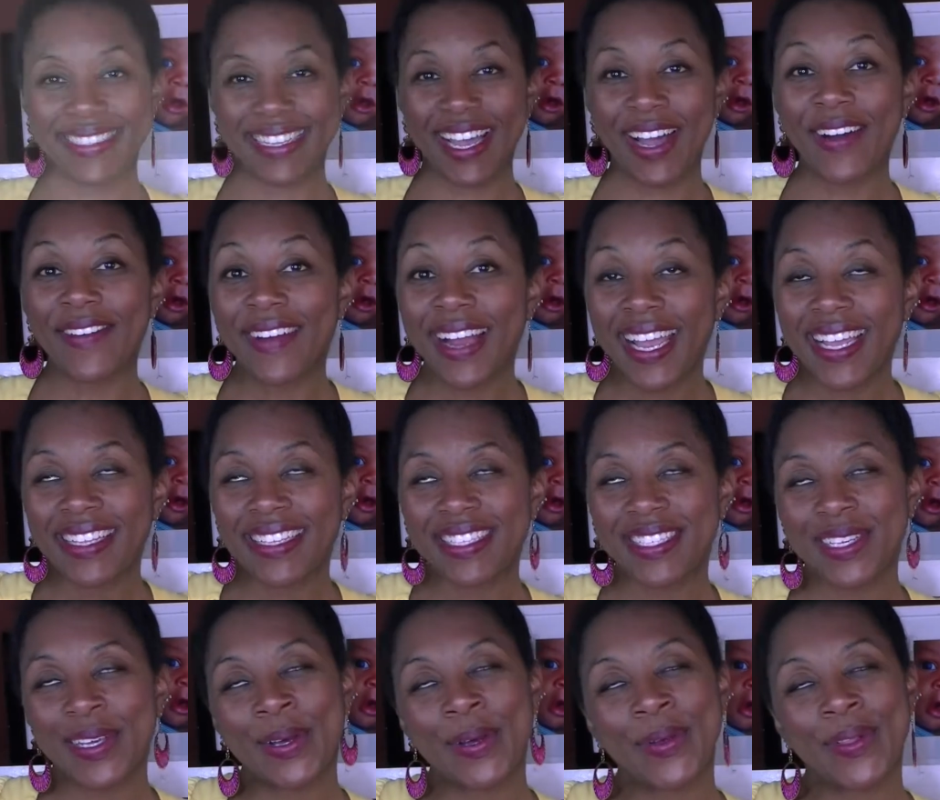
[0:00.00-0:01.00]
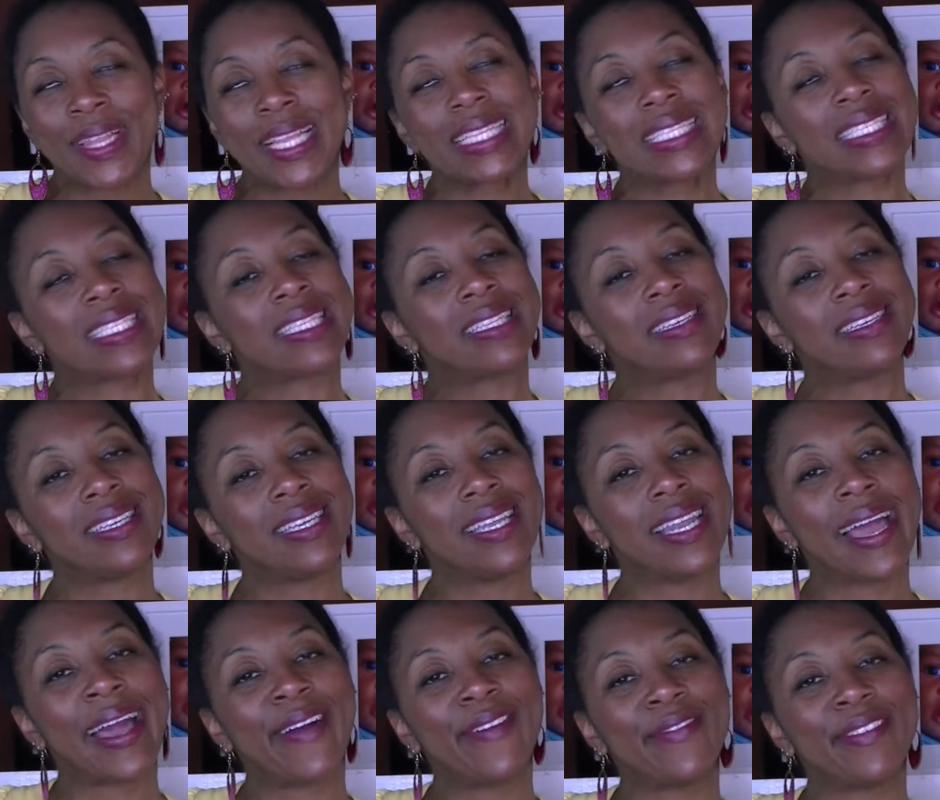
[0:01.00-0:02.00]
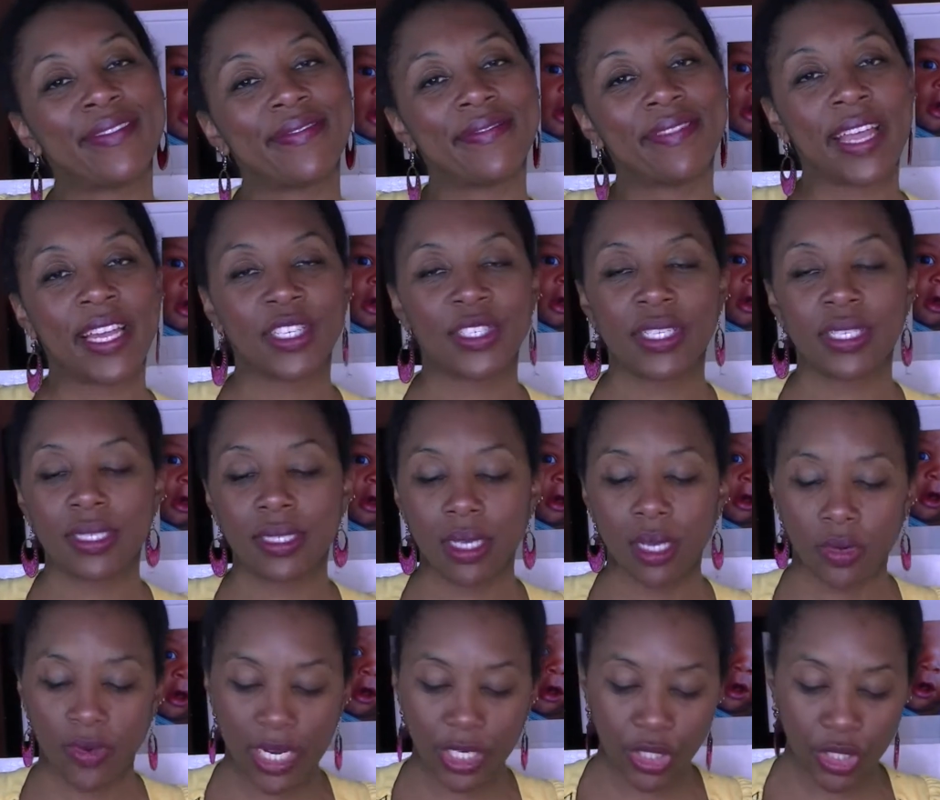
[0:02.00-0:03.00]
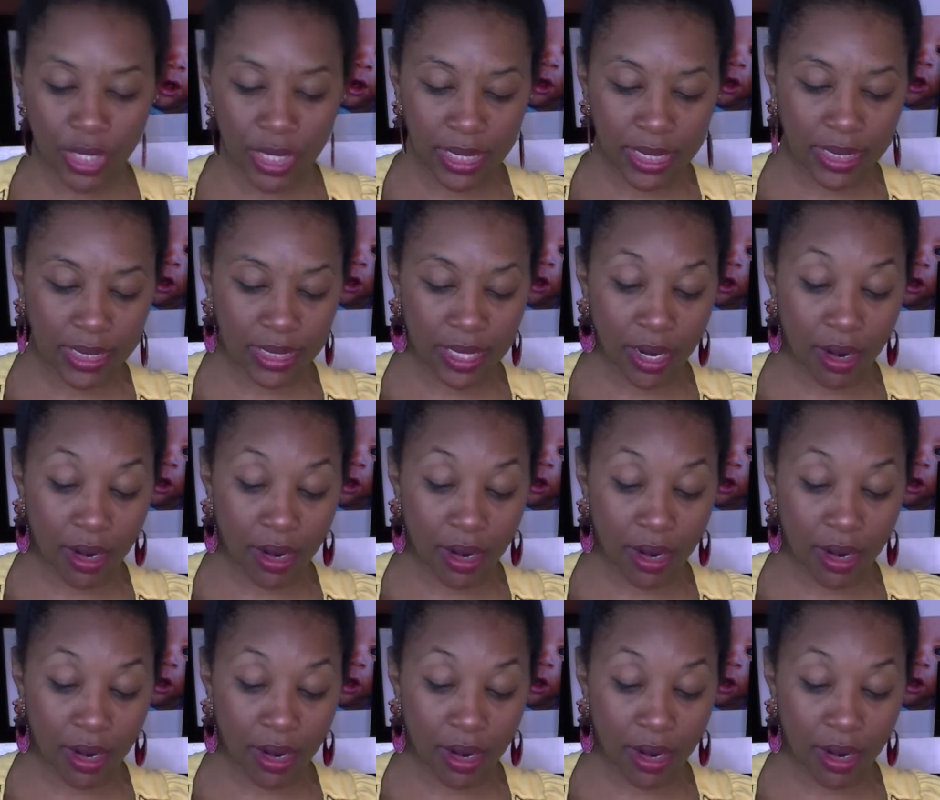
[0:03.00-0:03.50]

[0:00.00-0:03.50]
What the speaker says: All right, so let's look at our reflections and questions.